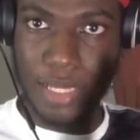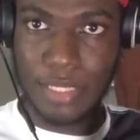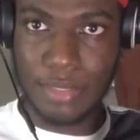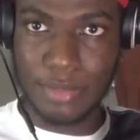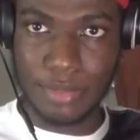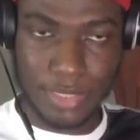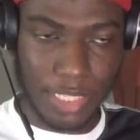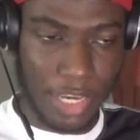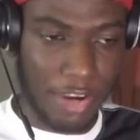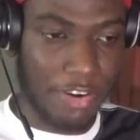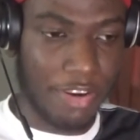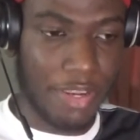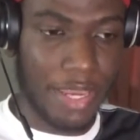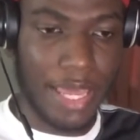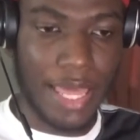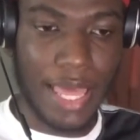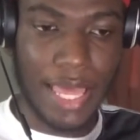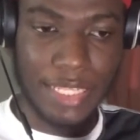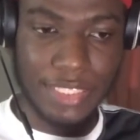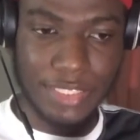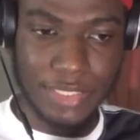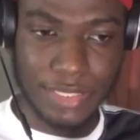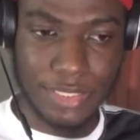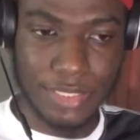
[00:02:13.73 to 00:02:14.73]
sorry I
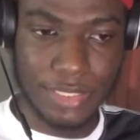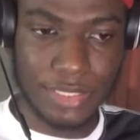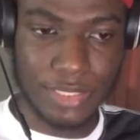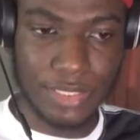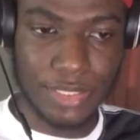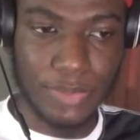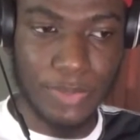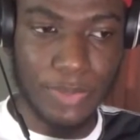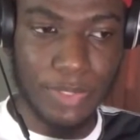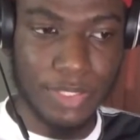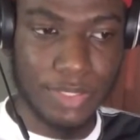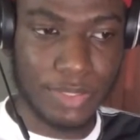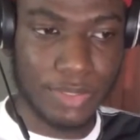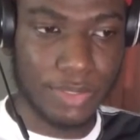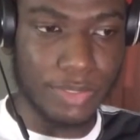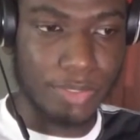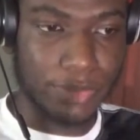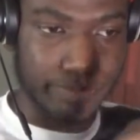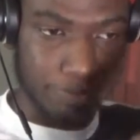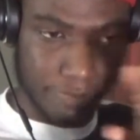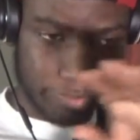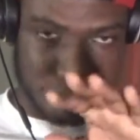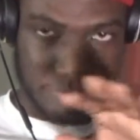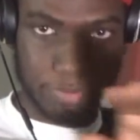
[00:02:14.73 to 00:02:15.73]
had to do a
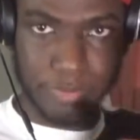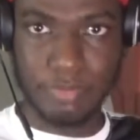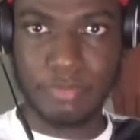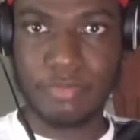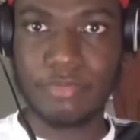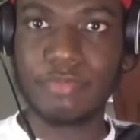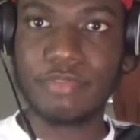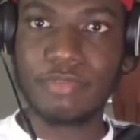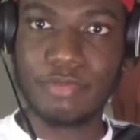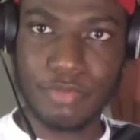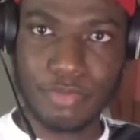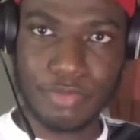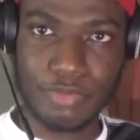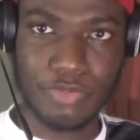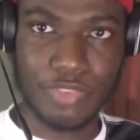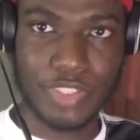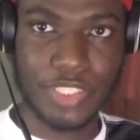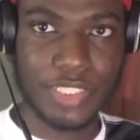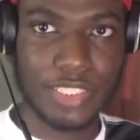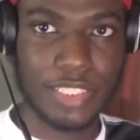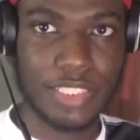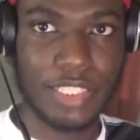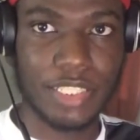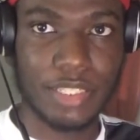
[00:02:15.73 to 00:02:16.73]
little
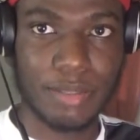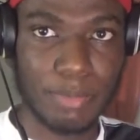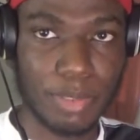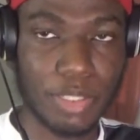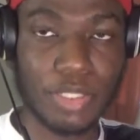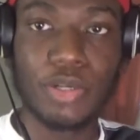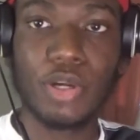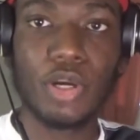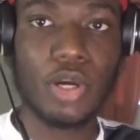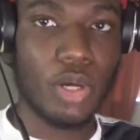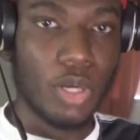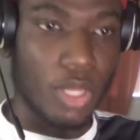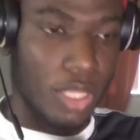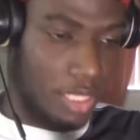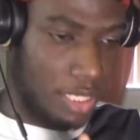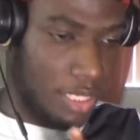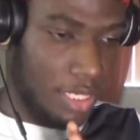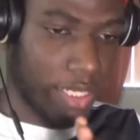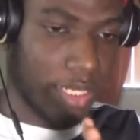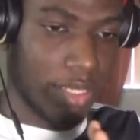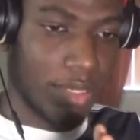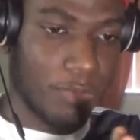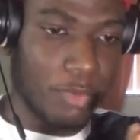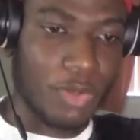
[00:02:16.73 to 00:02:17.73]
fixing here but
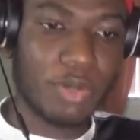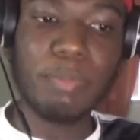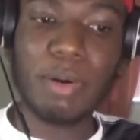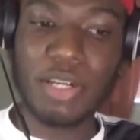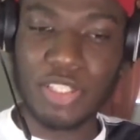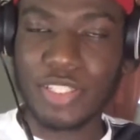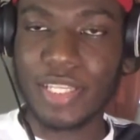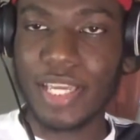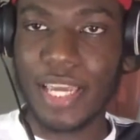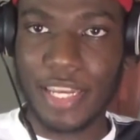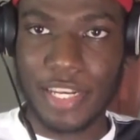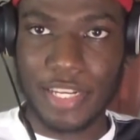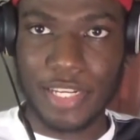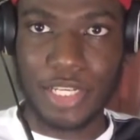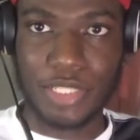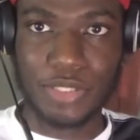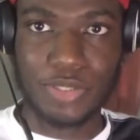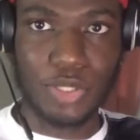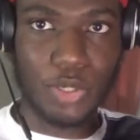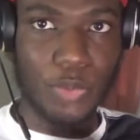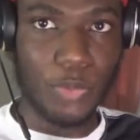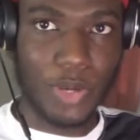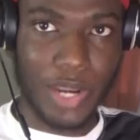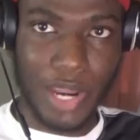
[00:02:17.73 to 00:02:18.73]
we're about to get now
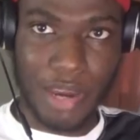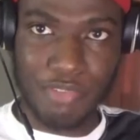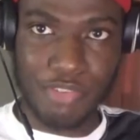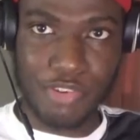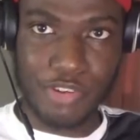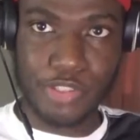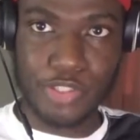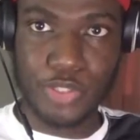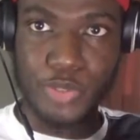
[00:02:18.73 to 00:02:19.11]
so without further